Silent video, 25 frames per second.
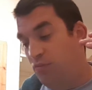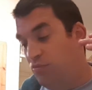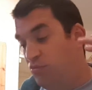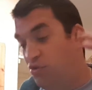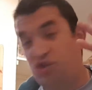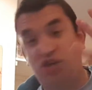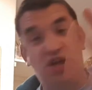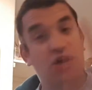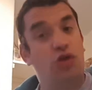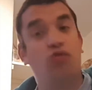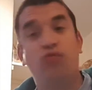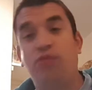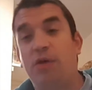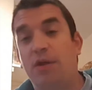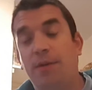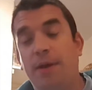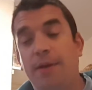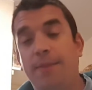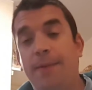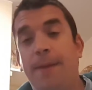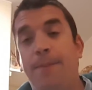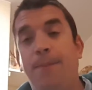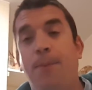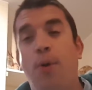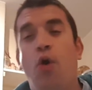She could really
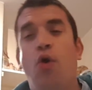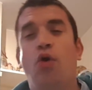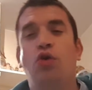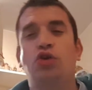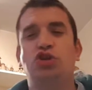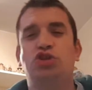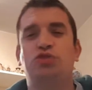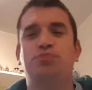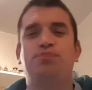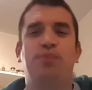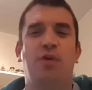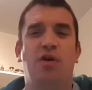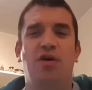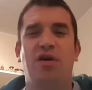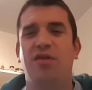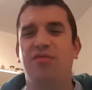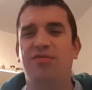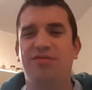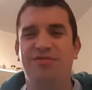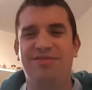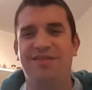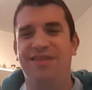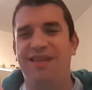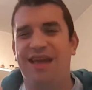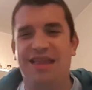be pushed, but
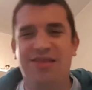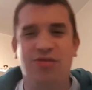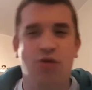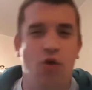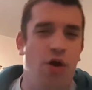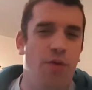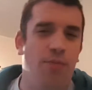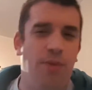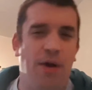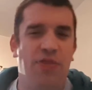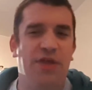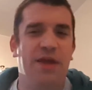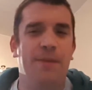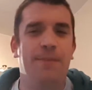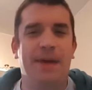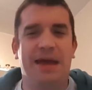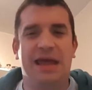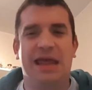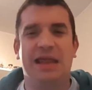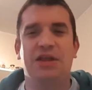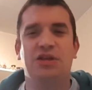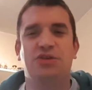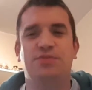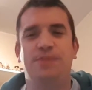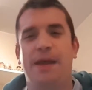I think Becky
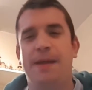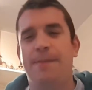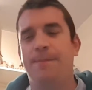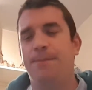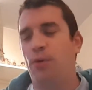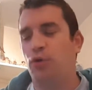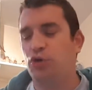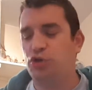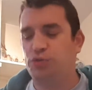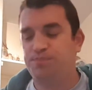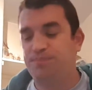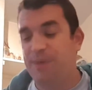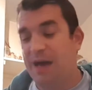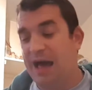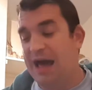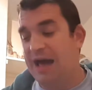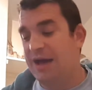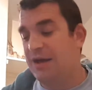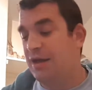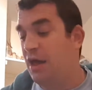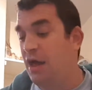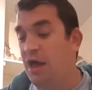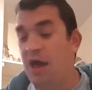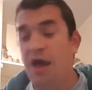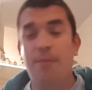Lynch being pushed
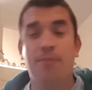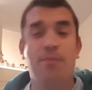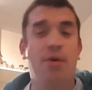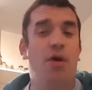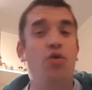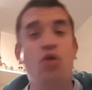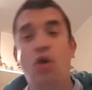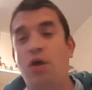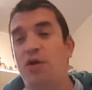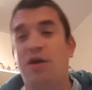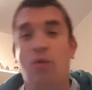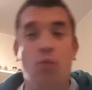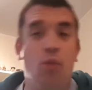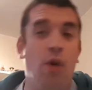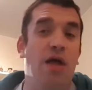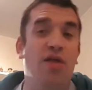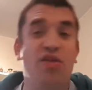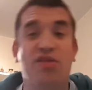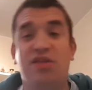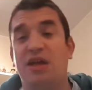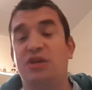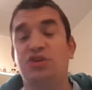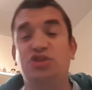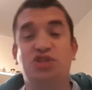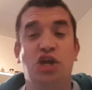back. But
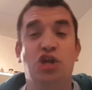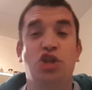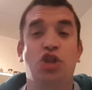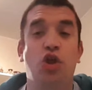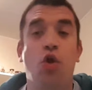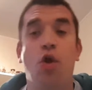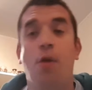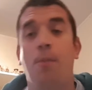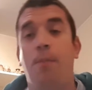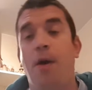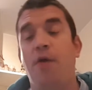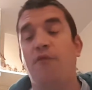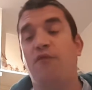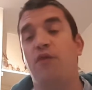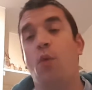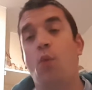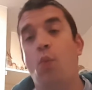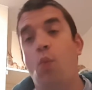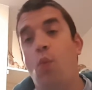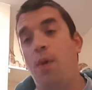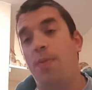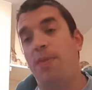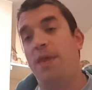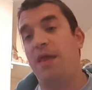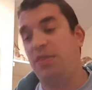what can she do apart from
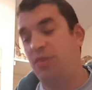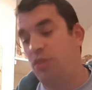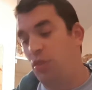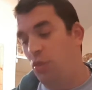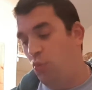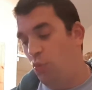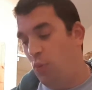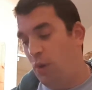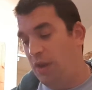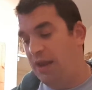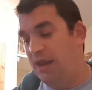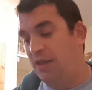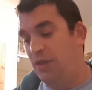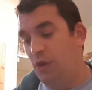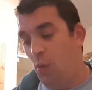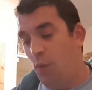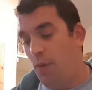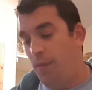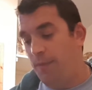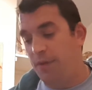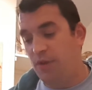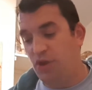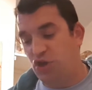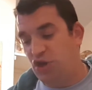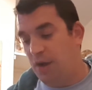winning the
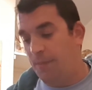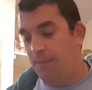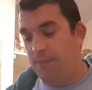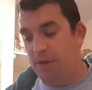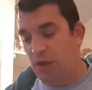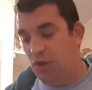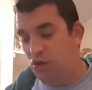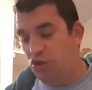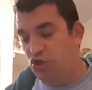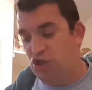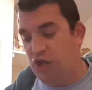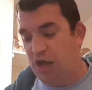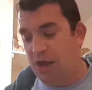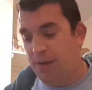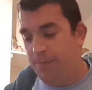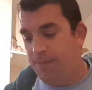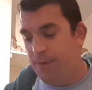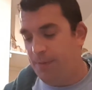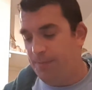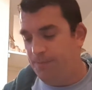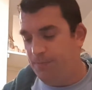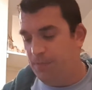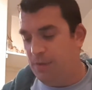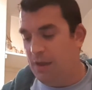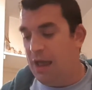women's
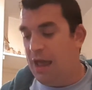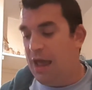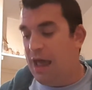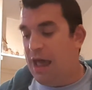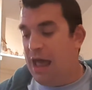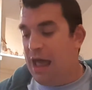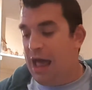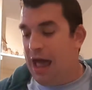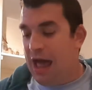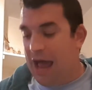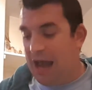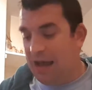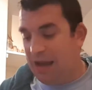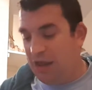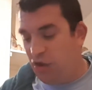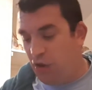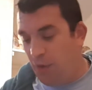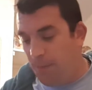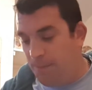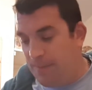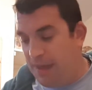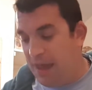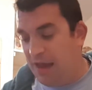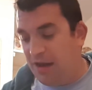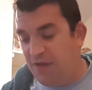championship? And in
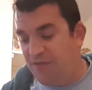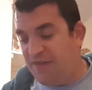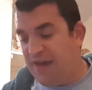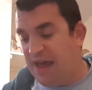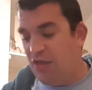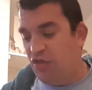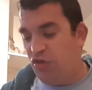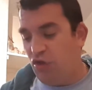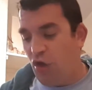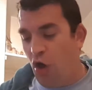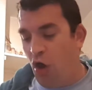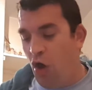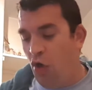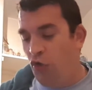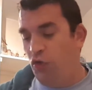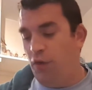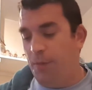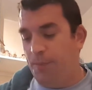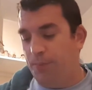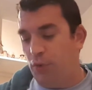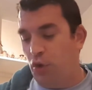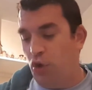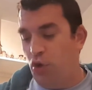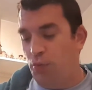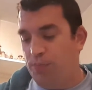your main event on the
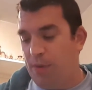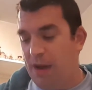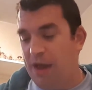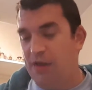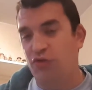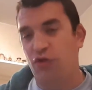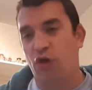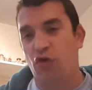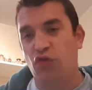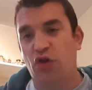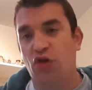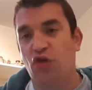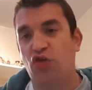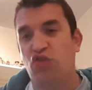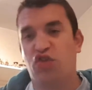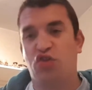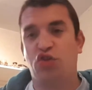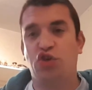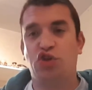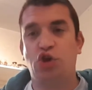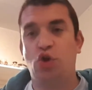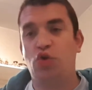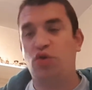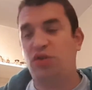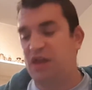blue brand, on the
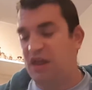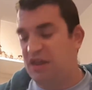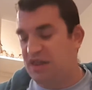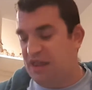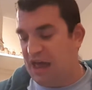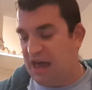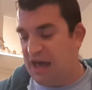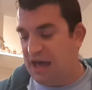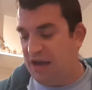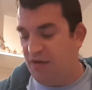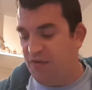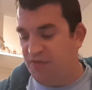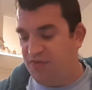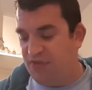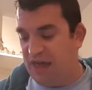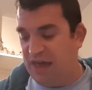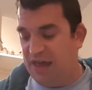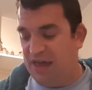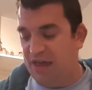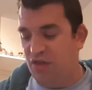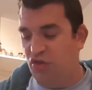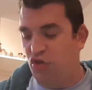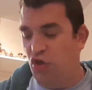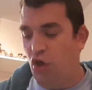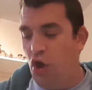Tuesday side of
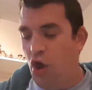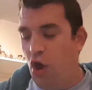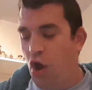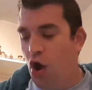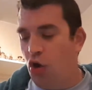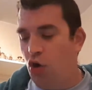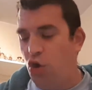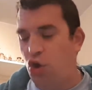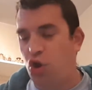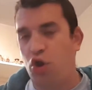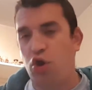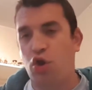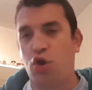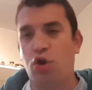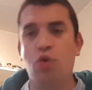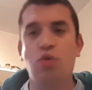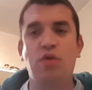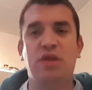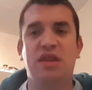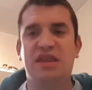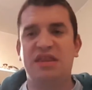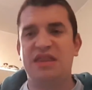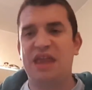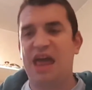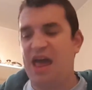things,
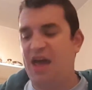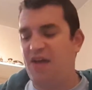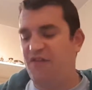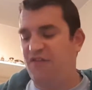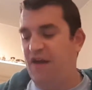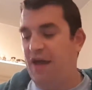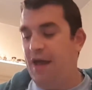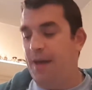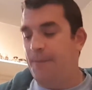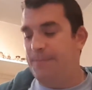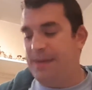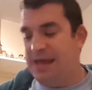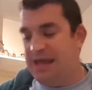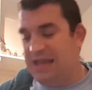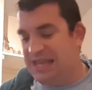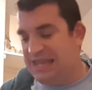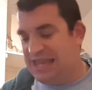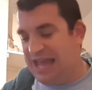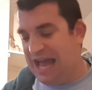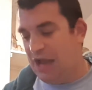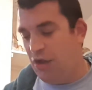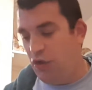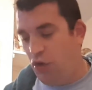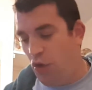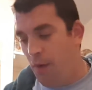Rusev beat
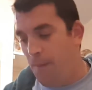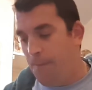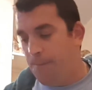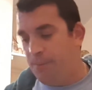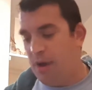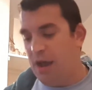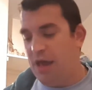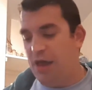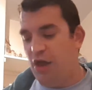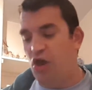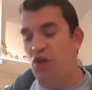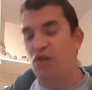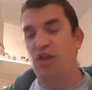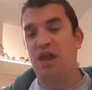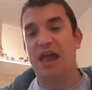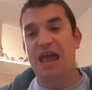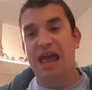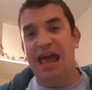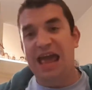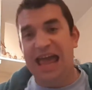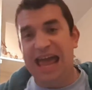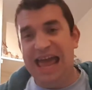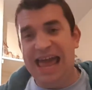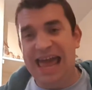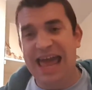Daniel Bryan,
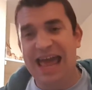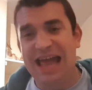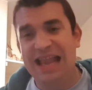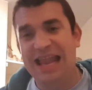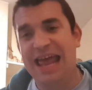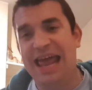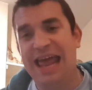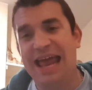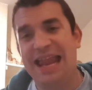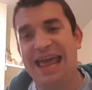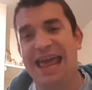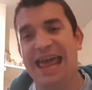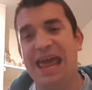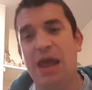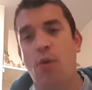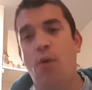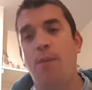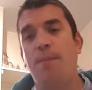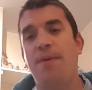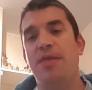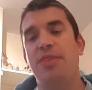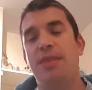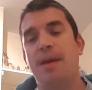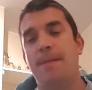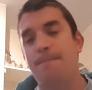and he will
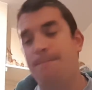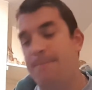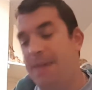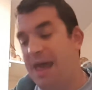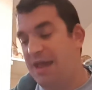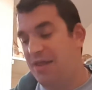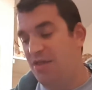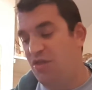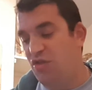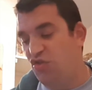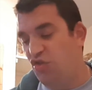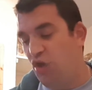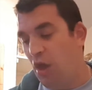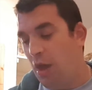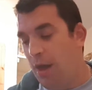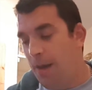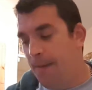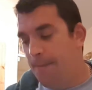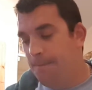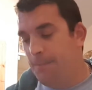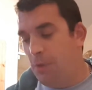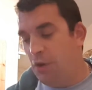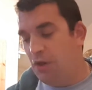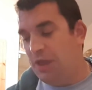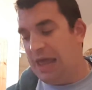be in the men's
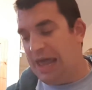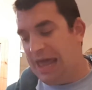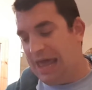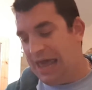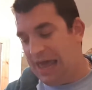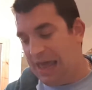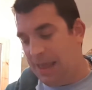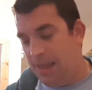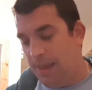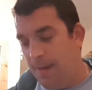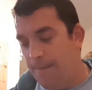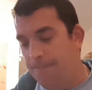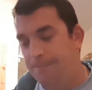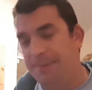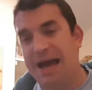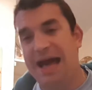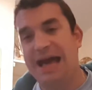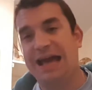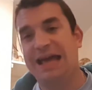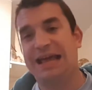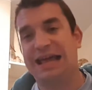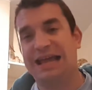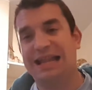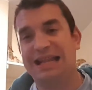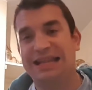Money in the
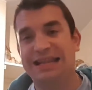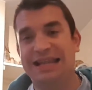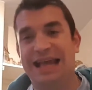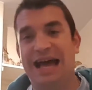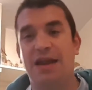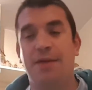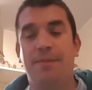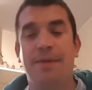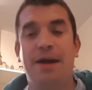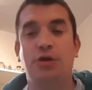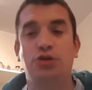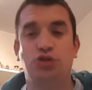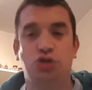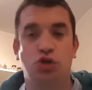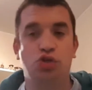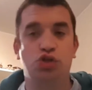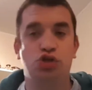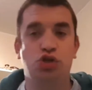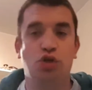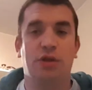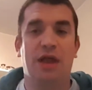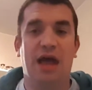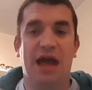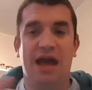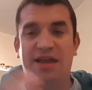Bank ladder match on
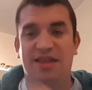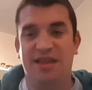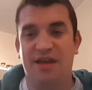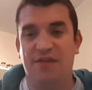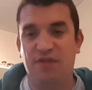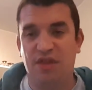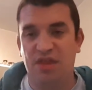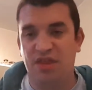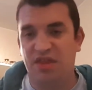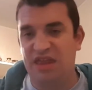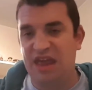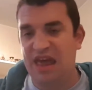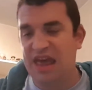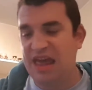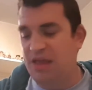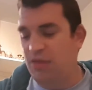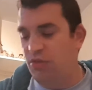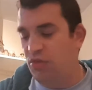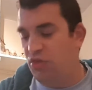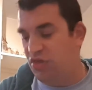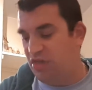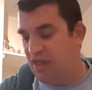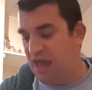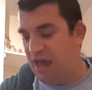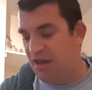July
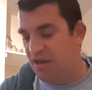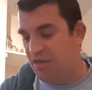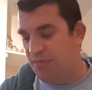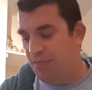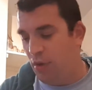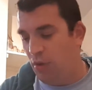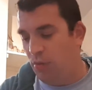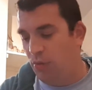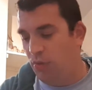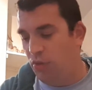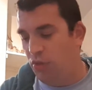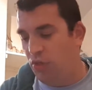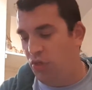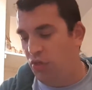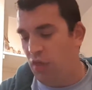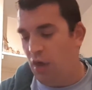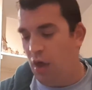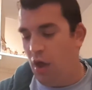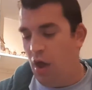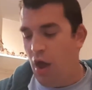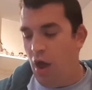17th, next month.